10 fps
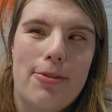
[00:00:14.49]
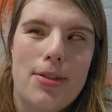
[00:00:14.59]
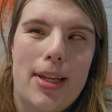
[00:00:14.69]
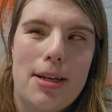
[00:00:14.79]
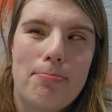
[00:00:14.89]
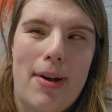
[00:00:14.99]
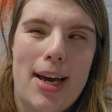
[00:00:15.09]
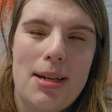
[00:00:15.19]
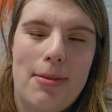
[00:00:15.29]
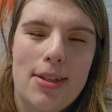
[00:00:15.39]
I was like
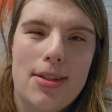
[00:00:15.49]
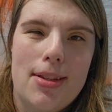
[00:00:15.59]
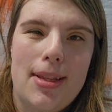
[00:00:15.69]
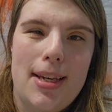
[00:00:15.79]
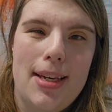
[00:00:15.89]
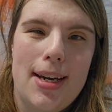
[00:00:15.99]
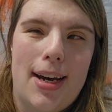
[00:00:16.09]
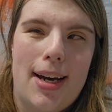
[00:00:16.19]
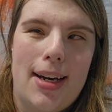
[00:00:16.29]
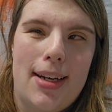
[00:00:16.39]
mad about the
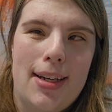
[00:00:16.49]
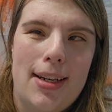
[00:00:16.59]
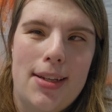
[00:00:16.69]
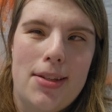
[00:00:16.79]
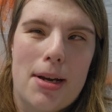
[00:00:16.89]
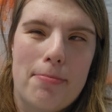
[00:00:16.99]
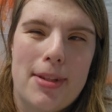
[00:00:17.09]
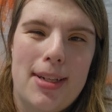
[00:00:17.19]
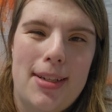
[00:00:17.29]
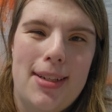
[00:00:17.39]
uh
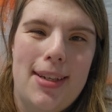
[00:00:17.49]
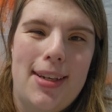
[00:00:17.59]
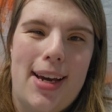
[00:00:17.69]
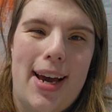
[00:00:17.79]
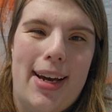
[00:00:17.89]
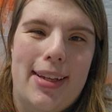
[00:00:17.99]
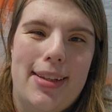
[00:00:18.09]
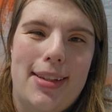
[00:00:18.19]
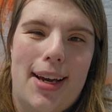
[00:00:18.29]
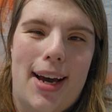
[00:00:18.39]
something
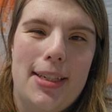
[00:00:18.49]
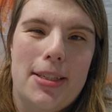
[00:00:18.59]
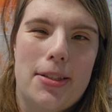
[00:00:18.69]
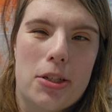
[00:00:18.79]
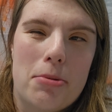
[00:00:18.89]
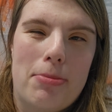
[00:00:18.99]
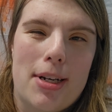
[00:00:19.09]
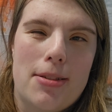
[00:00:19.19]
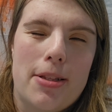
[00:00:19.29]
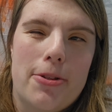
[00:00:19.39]
and uh, I just
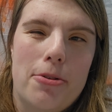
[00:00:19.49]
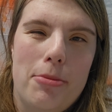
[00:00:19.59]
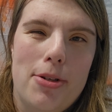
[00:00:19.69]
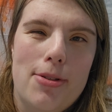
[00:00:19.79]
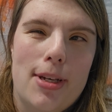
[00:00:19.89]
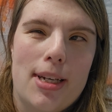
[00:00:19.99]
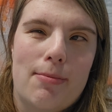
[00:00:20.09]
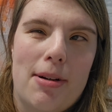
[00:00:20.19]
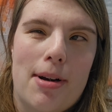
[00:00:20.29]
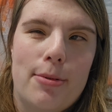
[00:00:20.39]
expressed it through music.
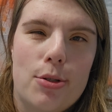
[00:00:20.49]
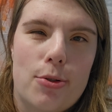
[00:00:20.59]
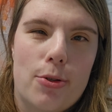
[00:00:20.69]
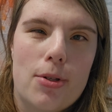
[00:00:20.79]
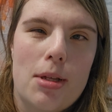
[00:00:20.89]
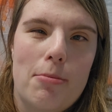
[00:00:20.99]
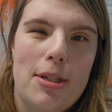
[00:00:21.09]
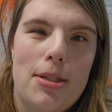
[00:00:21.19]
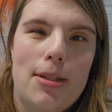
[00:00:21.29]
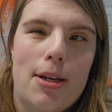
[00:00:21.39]
And my mom just looks at
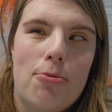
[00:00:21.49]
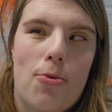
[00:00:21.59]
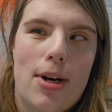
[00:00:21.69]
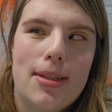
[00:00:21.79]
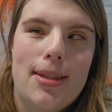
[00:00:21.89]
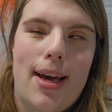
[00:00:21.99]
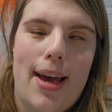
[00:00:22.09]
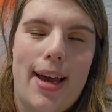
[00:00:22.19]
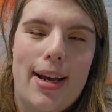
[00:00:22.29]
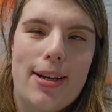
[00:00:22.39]
me, she's like, What the
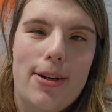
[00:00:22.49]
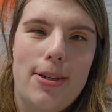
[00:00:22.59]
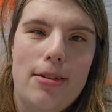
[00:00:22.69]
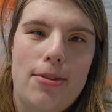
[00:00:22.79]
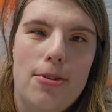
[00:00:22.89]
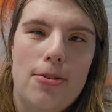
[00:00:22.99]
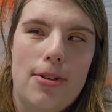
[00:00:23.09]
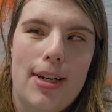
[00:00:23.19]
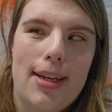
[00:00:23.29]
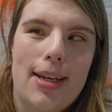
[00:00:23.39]
heck are you
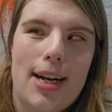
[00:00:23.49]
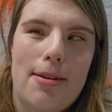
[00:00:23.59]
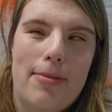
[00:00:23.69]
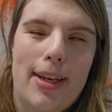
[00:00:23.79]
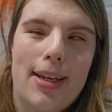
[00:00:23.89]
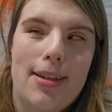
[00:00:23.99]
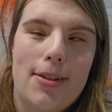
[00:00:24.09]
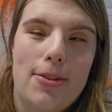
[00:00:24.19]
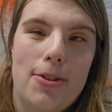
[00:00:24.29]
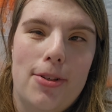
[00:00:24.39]
doing? And I'm like,
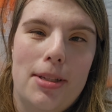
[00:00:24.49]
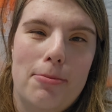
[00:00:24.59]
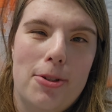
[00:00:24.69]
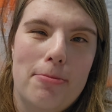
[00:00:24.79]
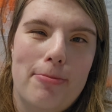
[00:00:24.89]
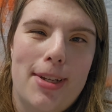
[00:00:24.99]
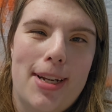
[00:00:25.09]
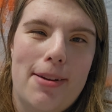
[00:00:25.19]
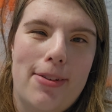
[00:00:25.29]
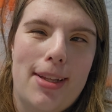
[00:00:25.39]
doing the movement
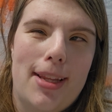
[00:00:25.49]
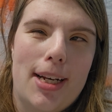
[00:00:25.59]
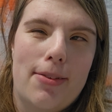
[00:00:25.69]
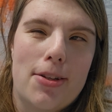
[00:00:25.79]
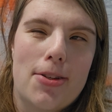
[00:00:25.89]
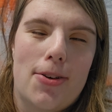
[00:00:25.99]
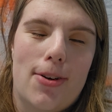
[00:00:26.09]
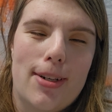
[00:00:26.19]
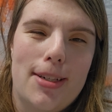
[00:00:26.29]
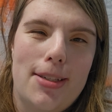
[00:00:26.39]
and everything of the
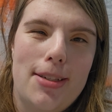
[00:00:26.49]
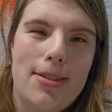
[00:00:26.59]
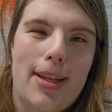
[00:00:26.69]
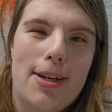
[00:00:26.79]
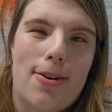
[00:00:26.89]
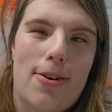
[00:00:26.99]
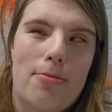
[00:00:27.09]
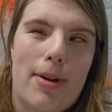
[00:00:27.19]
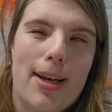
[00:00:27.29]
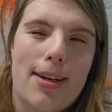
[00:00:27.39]
song, and she's like, Oh
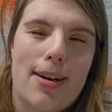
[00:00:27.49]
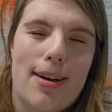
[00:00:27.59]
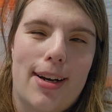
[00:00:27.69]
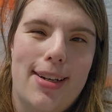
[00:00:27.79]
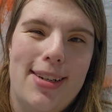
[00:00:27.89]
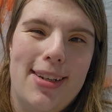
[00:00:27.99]
my god.